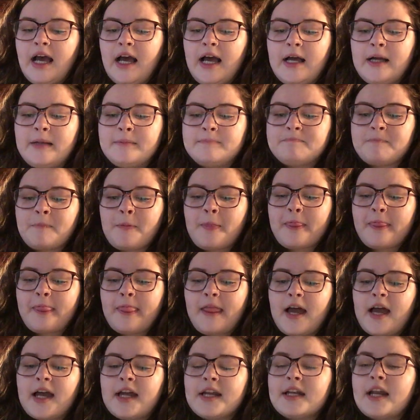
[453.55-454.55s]

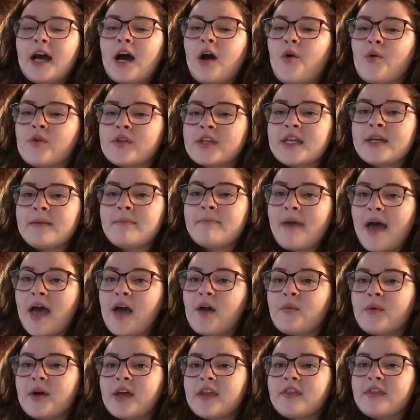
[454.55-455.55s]
I not only
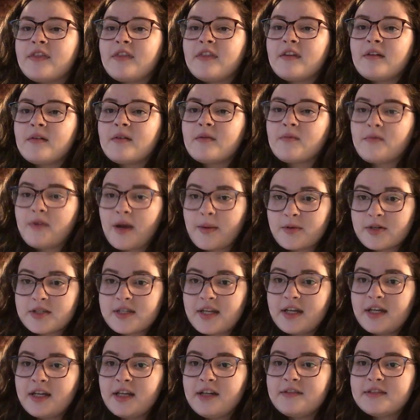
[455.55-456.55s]
met with
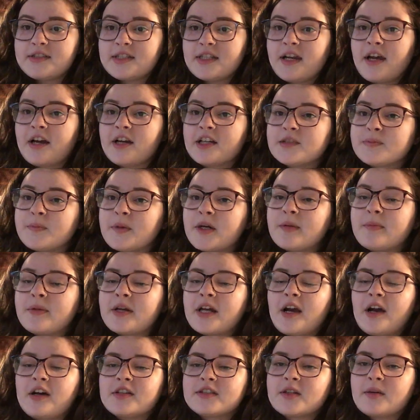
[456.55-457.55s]
representatives in Harrisburg,
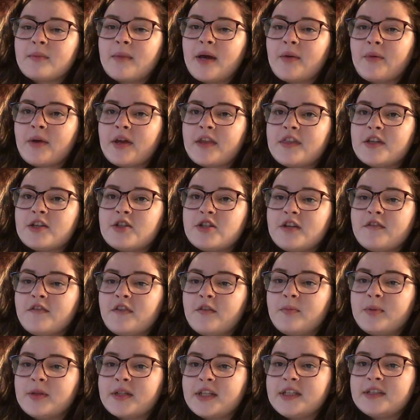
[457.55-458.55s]
but I also met with the chief
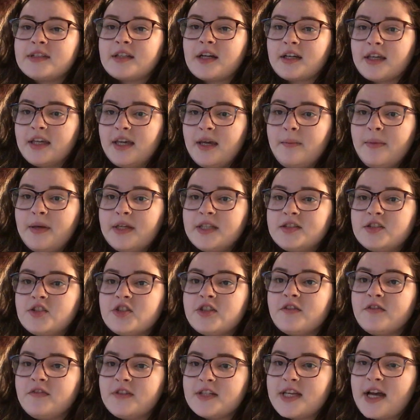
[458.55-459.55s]
of police on campus,
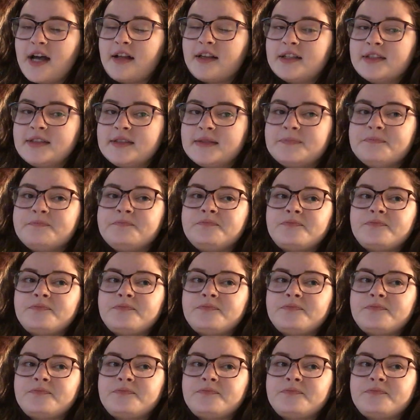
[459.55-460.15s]
Chief Vitalis,